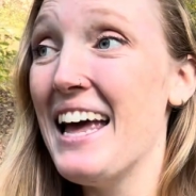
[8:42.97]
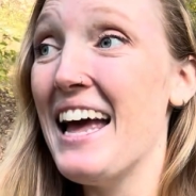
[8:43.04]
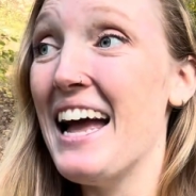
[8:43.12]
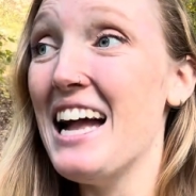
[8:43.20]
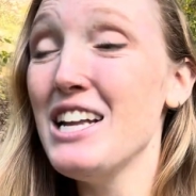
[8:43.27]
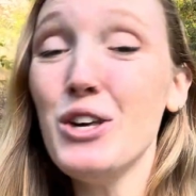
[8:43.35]

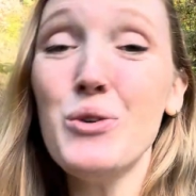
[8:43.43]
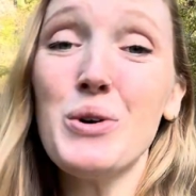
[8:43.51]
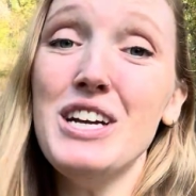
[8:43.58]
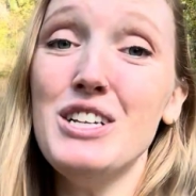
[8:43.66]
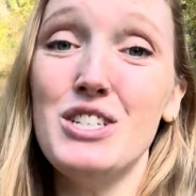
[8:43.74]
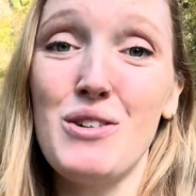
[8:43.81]
And you
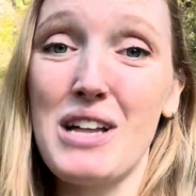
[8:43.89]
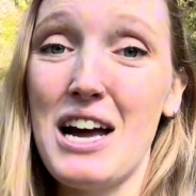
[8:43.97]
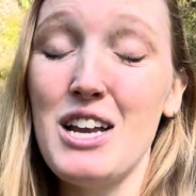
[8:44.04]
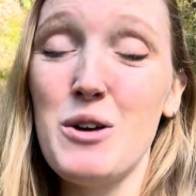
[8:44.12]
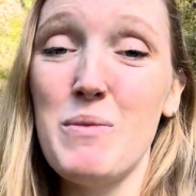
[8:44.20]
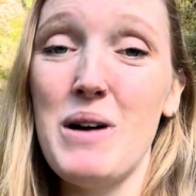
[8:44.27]
can do
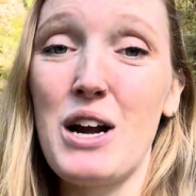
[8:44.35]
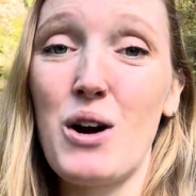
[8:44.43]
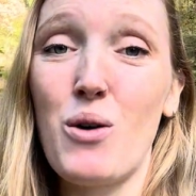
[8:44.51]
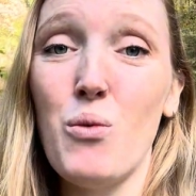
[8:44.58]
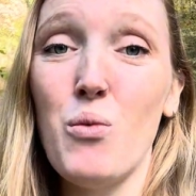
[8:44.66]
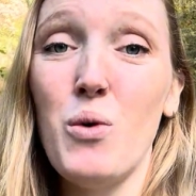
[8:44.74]
that no
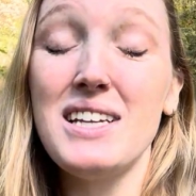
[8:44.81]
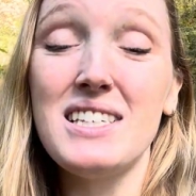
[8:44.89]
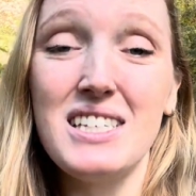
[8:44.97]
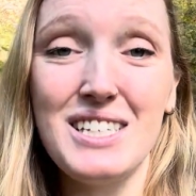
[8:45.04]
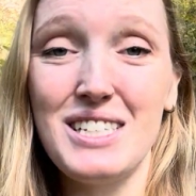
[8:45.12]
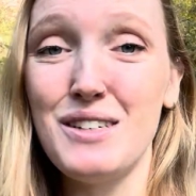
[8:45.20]
matter what
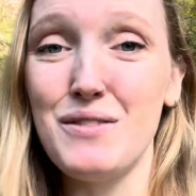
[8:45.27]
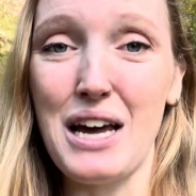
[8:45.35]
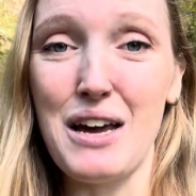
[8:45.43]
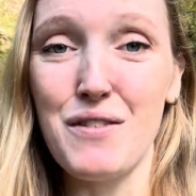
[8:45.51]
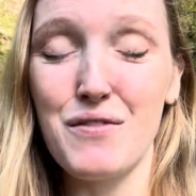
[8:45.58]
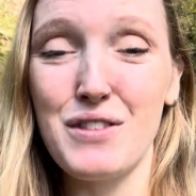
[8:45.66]
season of
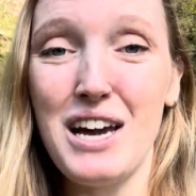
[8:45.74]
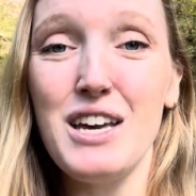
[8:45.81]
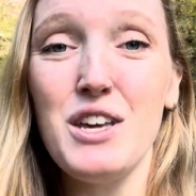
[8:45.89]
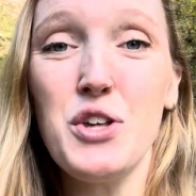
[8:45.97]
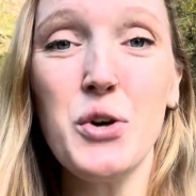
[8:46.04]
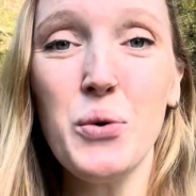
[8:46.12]
life that
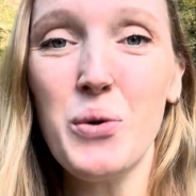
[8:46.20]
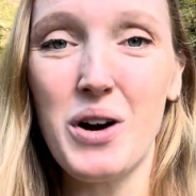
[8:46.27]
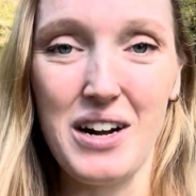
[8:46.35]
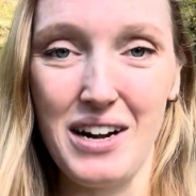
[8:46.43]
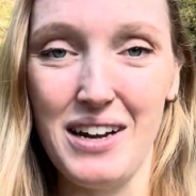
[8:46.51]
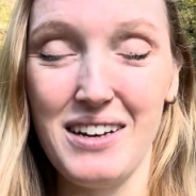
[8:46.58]
you
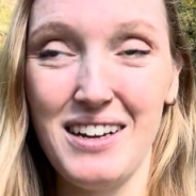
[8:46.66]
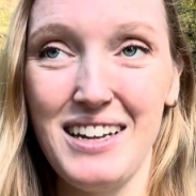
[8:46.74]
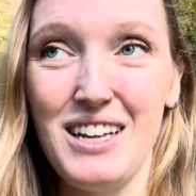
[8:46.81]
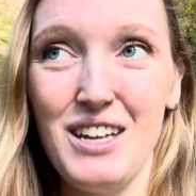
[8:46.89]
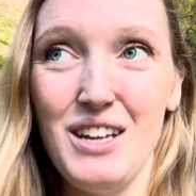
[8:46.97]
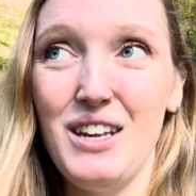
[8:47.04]
are in.
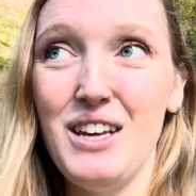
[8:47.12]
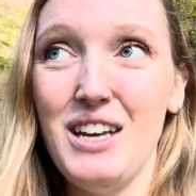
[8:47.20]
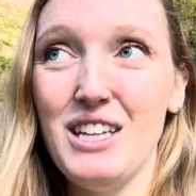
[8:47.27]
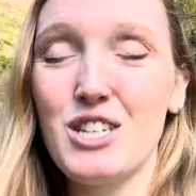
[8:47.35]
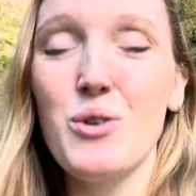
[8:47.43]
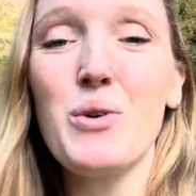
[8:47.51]

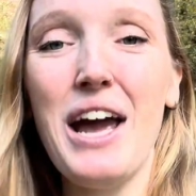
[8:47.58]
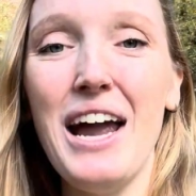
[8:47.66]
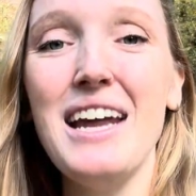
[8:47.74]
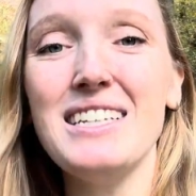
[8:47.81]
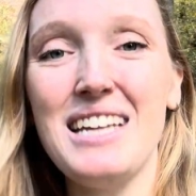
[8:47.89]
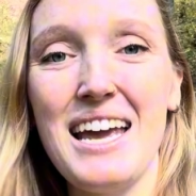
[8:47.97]
It's
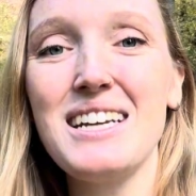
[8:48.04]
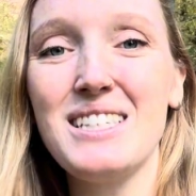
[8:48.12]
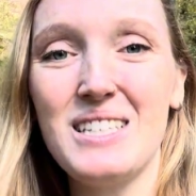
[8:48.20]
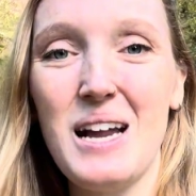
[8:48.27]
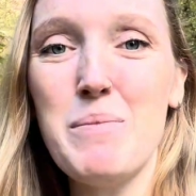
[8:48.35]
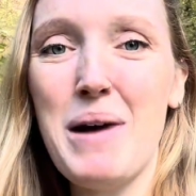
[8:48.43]
okay to take a
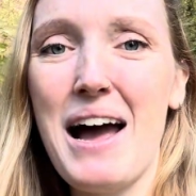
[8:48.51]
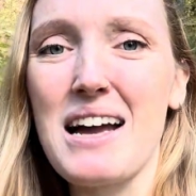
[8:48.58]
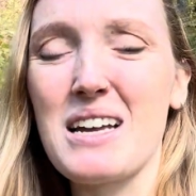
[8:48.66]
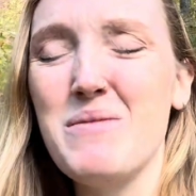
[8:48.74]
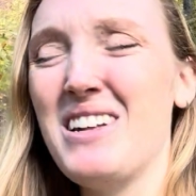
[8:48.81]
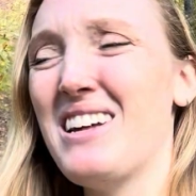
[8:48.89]
step back
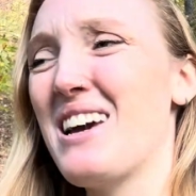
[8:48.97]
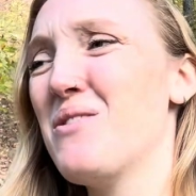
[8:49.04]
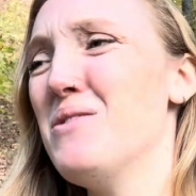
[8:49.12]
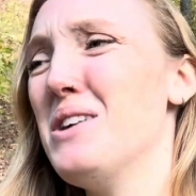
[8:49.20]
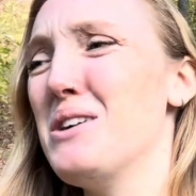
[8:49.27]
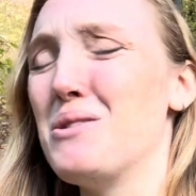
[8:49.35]
and be like,
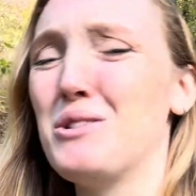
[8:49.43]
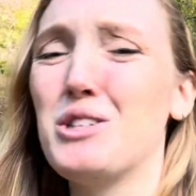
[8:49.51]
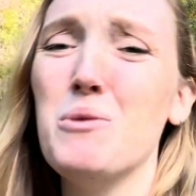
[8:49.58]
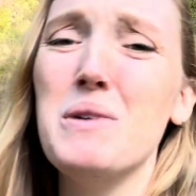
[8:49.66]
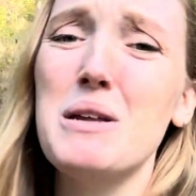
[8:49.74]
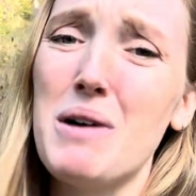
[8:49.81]
whoa,
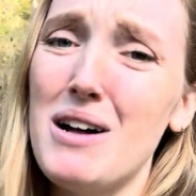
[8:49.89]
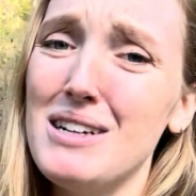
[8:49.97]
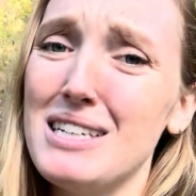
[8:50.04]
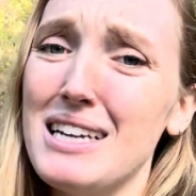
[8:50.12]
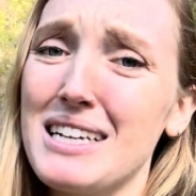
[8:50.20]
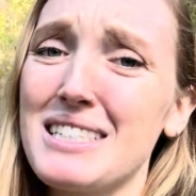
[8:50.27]
so many
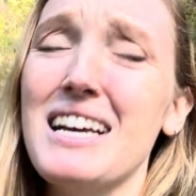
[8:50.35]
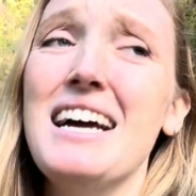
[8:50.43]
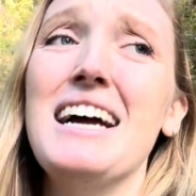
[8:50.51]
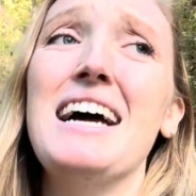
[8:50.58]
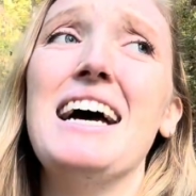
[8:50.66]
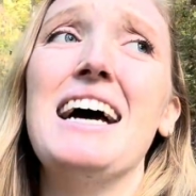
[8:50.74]
politics.
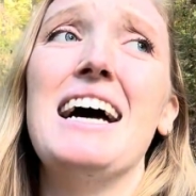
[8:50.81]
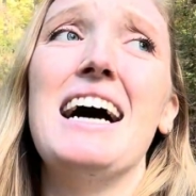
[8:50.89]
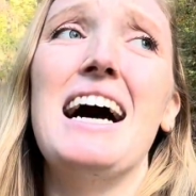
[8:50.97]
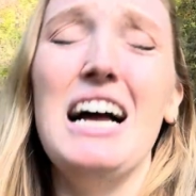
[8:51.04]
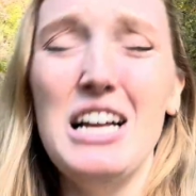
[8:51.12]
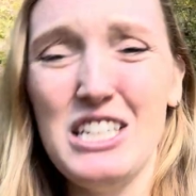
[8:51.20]

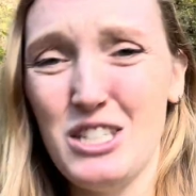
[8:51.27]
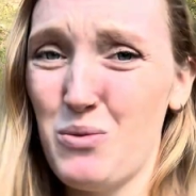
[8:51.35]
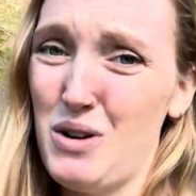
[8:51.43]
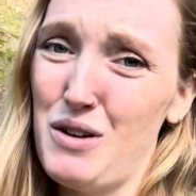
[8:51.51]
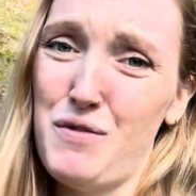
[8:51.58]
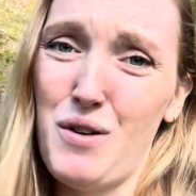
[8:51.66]
I just
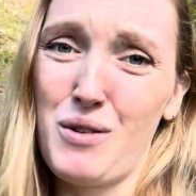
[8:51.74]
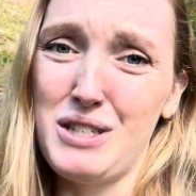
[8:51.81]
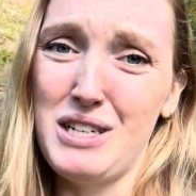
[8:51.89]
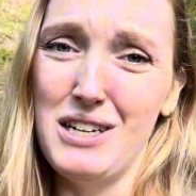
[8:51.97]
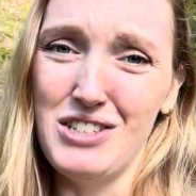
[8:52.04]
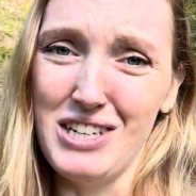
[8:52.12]
want to
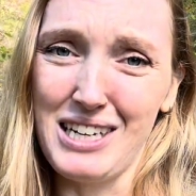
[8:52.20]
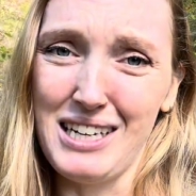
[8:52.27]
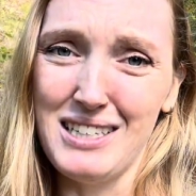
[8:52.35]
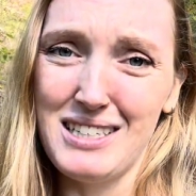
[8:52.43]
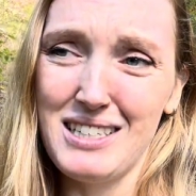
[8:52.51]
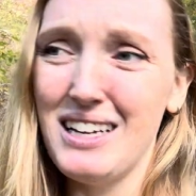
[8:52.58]
focus on
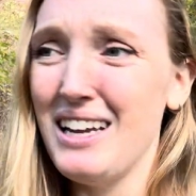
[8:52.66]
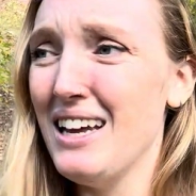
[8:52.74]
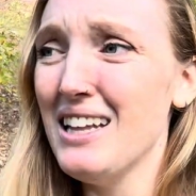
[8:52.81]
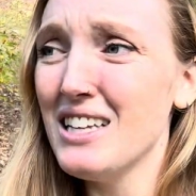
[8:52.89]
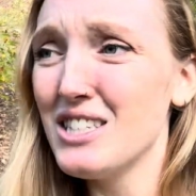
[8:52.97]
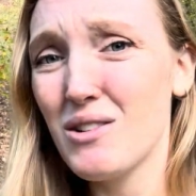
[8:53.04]
chickens.
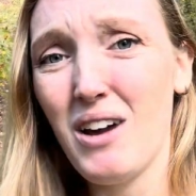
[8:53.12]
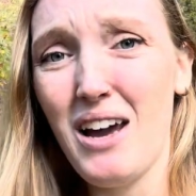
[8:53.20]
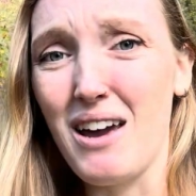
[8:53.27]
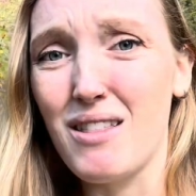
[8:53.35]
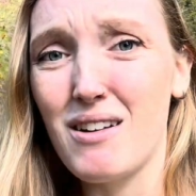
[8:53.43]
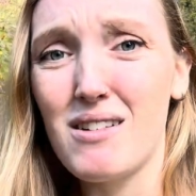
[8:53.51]
And that's
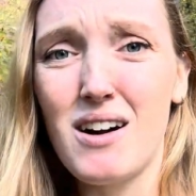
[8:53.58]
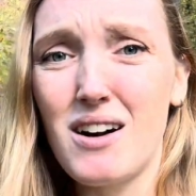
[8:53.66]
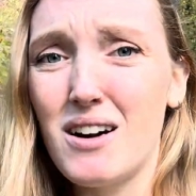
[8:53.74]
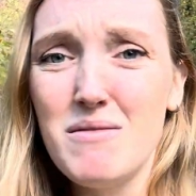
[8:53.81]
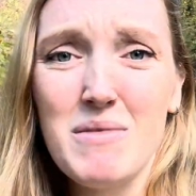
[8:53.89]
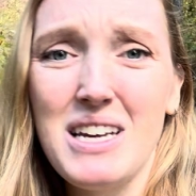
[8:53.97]
okay. There
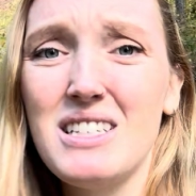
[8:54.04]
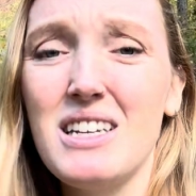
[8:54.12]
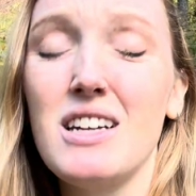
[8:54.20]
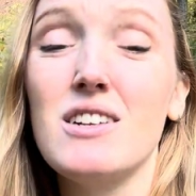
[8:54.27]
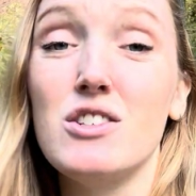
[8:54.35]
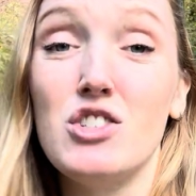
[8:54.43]
are
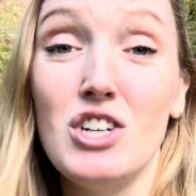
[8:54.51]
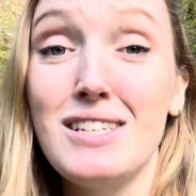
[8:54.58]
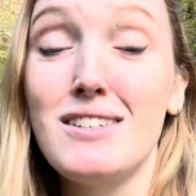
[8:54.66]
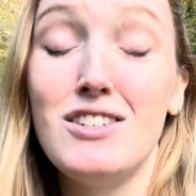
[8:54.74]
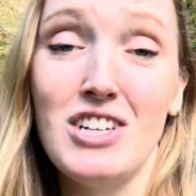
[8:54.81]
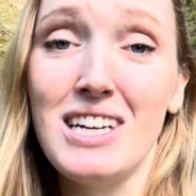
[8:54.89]
amazing
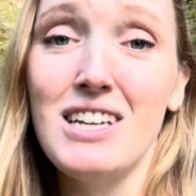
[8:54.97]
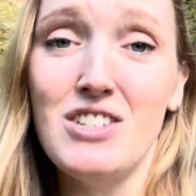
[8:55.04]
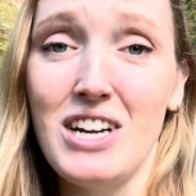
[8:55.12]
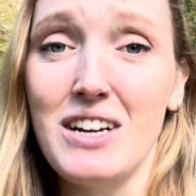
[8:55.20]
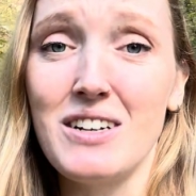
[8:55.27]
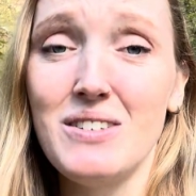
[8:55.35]
Just Chicken
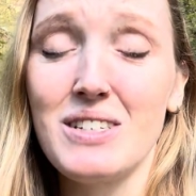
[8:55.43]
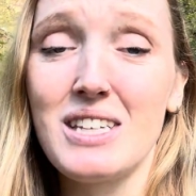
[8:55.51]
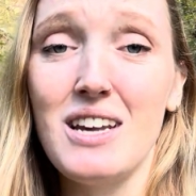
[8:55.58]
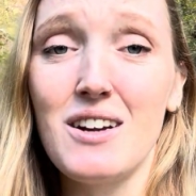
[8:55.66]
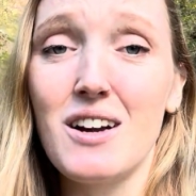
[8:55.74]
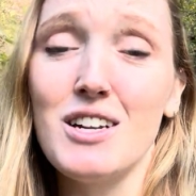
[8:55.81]
channels
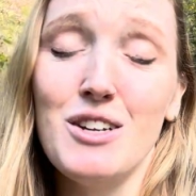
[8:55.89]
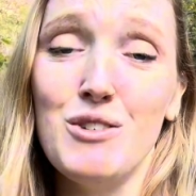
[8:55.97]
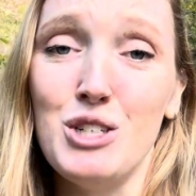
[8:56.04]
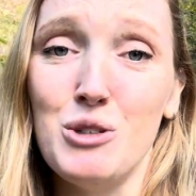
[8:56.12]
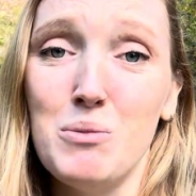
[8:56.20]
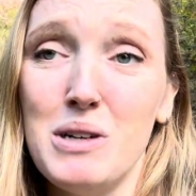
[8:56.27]
here on
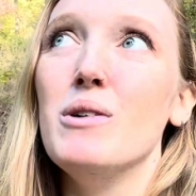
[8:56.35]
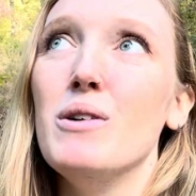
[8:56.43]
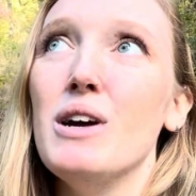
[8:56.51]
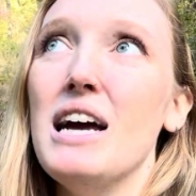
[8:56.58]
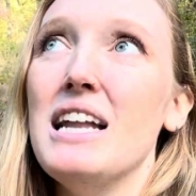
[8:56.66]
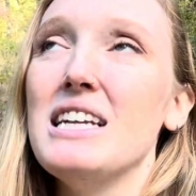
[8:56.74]
YouTube.
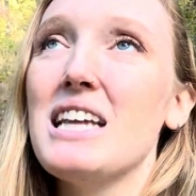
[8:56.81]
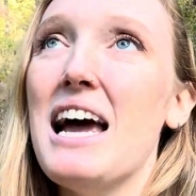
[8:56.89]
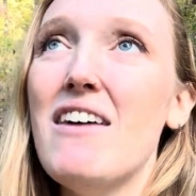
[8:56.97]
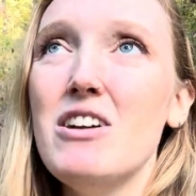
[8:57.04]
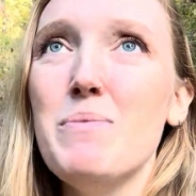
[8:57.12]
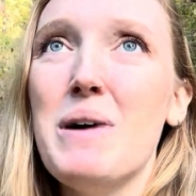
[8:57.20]
And it's
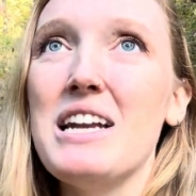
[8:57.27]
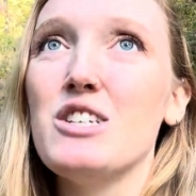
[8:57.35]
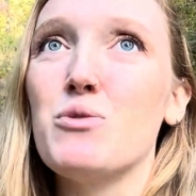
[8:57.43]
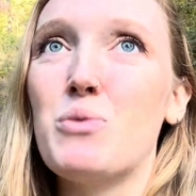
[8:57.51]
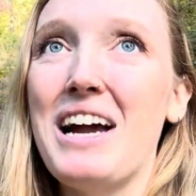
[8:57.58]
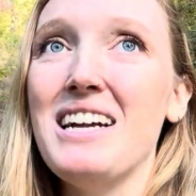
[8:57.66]

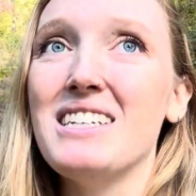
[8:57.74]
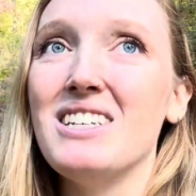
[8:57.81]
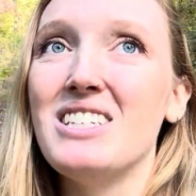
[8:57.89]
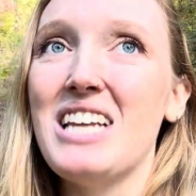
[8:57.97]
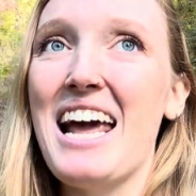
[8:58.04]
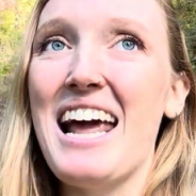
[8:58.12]
everybody's right to
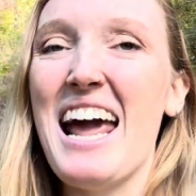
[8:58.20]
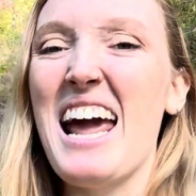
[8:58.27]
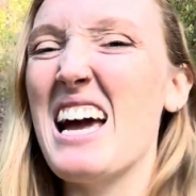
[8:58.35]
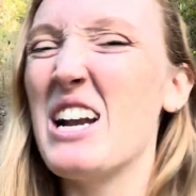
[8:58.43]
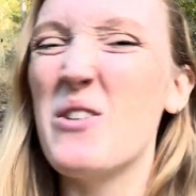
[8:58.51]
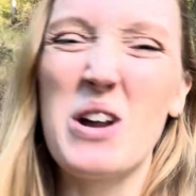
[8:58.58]
say,
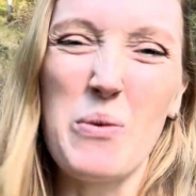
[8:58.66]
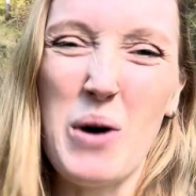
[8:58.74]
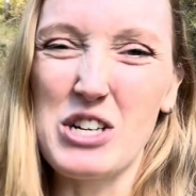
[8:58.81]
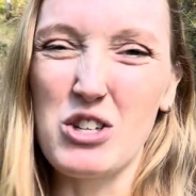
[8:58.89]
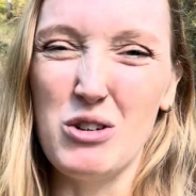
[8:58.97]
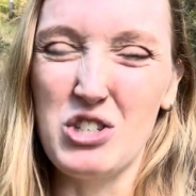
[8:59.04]
hey, I don't want to
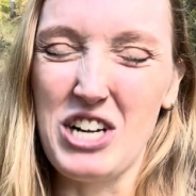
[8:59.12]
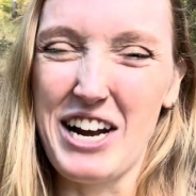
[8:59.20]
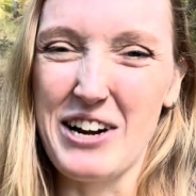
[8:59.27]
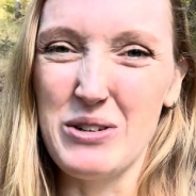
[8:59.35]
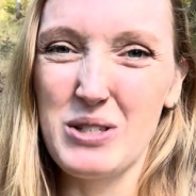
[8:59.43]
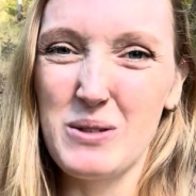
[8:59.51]
watch those
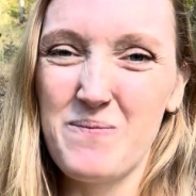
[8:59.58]
channels.